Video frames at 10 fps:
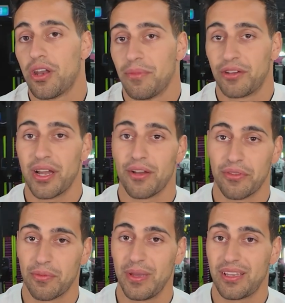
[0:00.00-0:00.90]
Conor McGregor
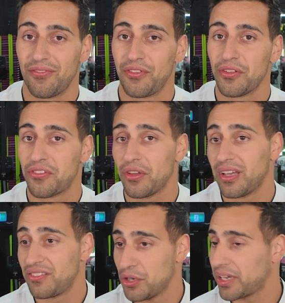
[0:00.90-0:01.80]
was a bit confused too. He
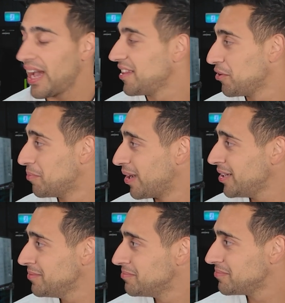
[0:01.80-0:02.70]
goes, "You okay, little
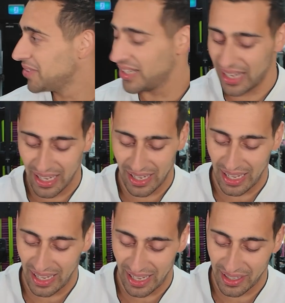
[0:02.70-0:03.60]
bro?"
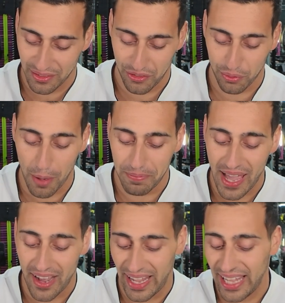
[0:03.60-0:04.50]
Swapped
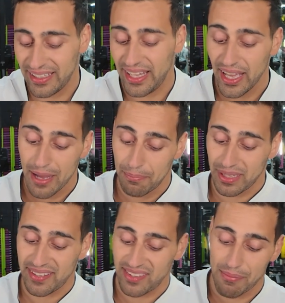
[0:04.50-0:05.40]
out handy.
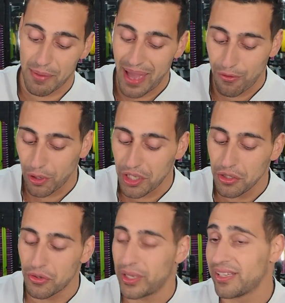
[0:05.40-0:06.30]
Blessed MMA. What are
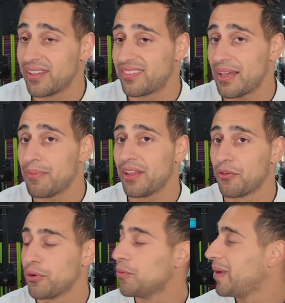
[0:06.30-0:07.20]
you doing in December?
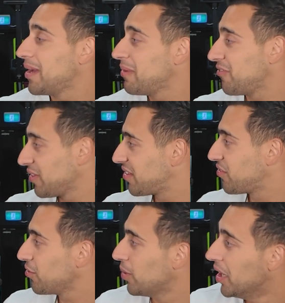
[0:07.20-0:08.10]
The real BMF.
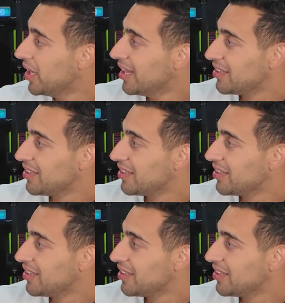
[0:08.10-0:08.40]
Let's do it.